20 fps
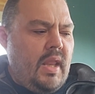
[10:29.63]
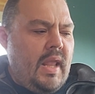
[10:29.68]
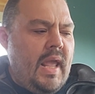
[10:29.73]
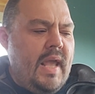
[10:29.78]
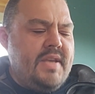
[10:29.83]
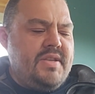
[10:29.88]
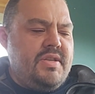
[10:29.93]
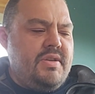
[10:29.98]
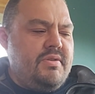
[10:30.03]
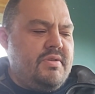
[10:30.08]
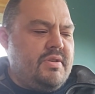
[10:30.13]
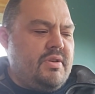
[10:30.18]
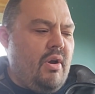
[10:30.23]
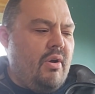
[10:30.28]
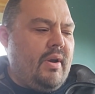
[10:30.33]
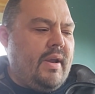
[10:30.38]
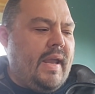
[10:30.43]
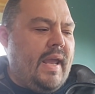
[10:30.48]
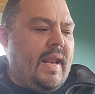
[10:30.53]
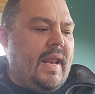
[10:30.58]
As you
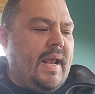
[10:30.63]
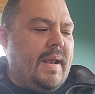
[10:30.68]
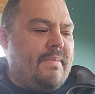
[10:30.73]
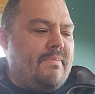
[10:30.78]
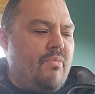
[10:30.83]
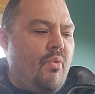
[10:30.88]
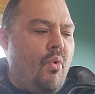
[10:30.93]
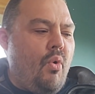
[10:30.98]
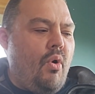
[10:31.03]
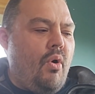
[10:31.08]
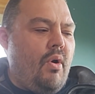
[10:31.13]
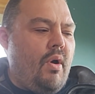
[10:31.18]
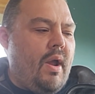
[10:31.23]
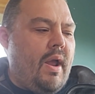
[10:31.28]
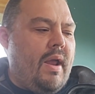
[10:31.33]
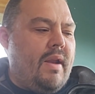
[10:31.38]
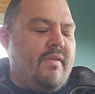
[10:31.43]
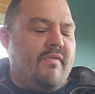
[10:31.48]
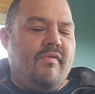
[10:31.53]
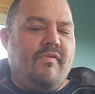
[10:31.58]
start getting more
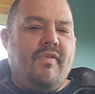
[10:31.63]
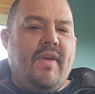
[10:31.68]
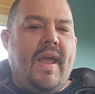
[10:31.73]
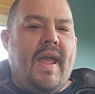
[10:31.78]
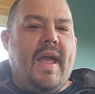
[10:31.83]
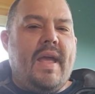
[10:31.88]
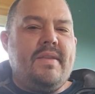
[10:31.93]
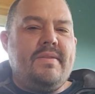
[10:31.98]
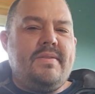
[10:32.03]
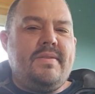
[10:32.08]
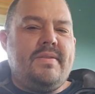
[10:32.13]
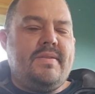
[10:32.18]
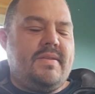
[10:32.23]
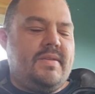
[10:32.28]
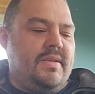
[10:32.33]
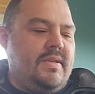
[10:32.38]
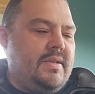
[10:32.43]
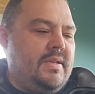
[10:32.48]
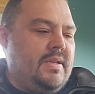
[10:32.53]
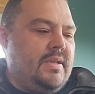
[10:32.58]

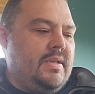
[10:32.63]
advanced,